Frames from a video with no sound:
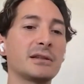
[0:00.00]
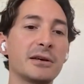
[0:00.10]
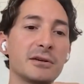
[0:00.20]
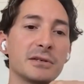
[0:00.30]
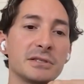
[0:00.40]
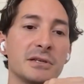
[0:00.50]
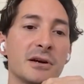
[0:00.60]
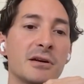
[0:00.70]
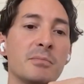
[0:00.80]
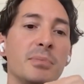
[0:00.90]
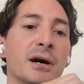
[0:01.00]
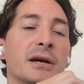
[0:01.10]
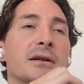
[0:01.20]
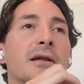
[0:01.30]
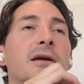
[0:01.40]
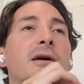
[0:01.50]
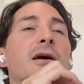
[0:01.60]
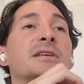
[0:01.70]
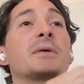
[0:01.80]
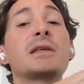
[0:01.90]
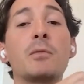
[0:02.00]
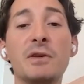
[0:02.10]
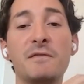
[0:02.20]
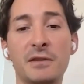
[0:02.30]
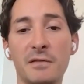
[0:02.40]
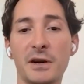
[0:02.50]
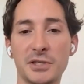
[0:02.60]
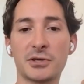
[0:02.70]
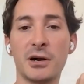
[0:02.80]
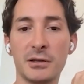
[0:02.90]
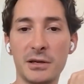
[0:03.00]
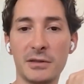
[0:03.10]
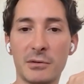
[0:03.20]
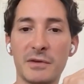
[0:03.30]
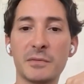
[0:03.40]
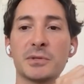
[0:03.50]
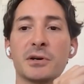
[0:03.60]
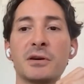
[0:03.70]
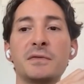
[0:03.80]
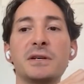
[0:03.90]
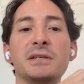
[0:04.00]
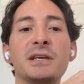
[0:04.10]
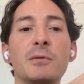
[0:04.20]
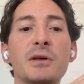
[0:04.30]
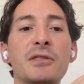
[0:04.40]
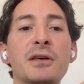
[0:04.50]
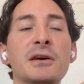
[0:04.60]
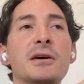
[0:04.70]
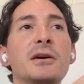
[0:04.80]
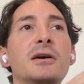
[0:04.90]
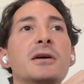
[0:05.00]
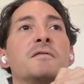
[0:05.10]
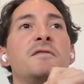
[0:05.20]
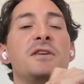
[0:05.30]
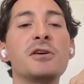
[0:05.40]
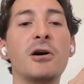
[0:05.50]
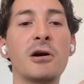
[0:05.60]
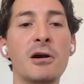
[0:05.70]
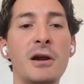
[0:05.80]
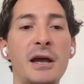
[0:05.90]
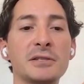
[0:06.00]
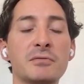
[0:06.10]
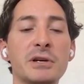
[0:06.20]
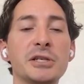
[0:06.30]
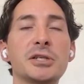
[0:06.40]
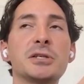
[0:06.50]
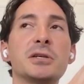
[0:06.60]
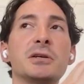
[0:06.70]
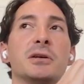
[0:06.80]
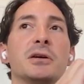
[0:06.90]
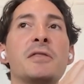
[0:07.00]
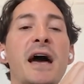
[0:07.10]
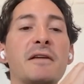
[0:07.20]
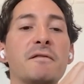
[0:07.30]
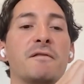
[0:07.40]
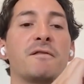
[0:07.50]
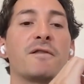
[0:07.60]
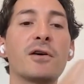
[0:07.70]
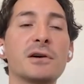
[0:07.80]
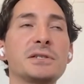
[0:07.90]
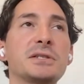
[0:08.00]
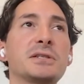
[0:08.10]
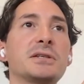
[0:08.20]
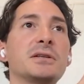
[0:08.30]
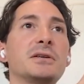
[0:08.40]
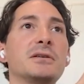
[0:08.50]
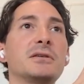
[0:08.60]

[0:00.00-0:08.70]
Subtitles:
like later this year, but something that we feel very strongly that we've observed is that we think VR has reached that first